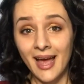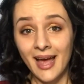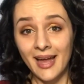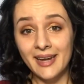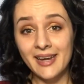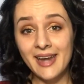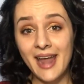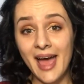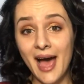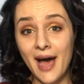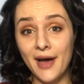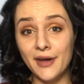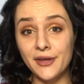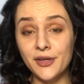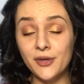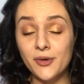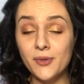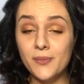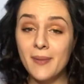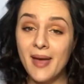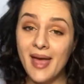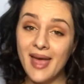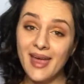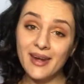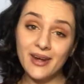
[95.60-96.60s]
Now, you
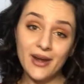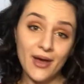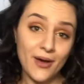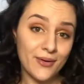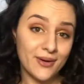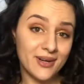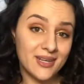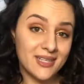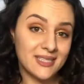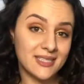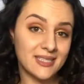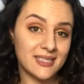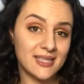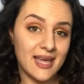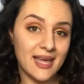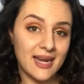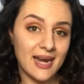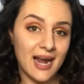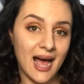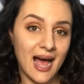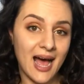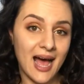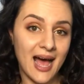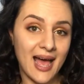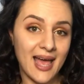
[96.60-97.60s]
may notice that
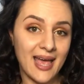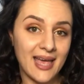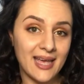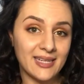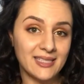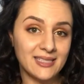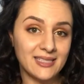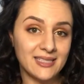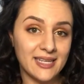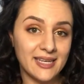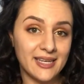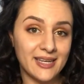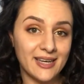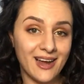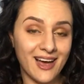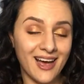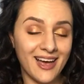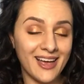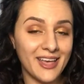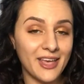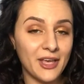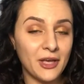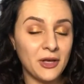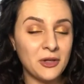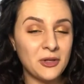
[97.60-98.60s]
I did not
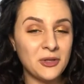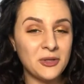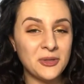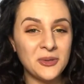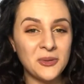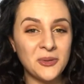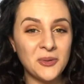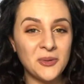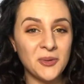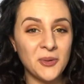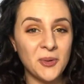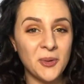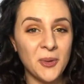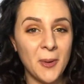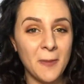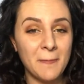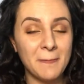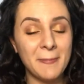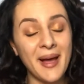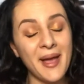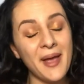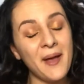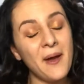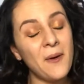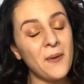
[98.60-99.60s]
include
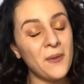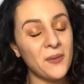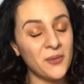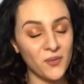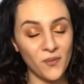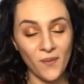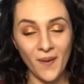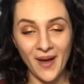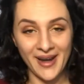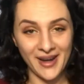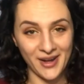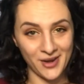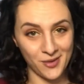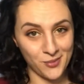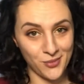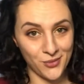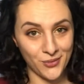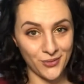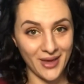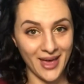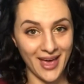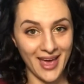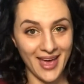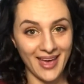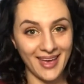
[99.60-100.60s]
my own wedding
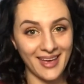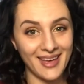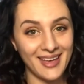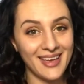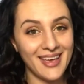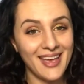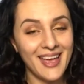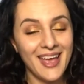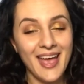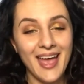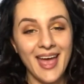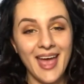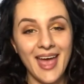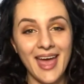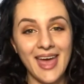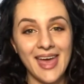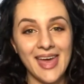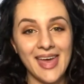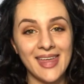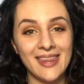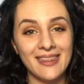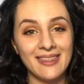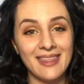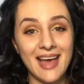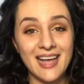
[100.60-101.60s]
bouquet,
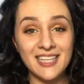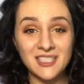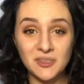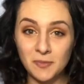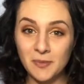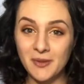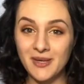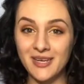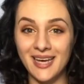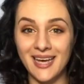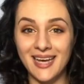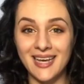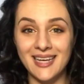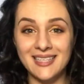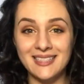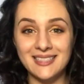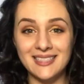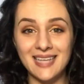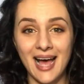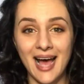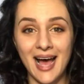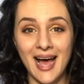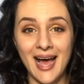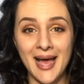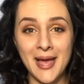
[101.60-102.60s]
and that's because
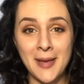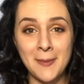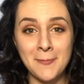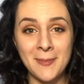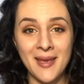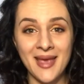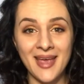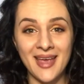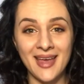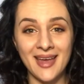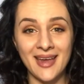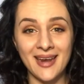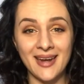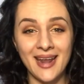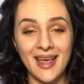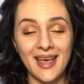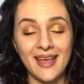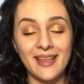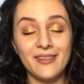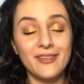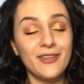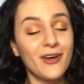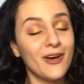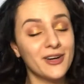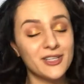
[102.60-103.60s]
I made a
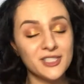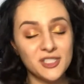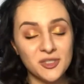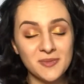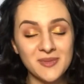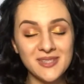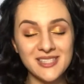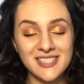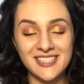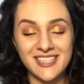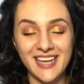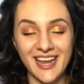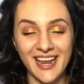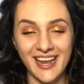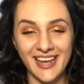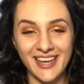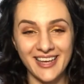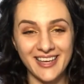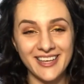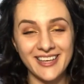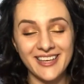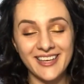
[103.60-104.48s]
large mistake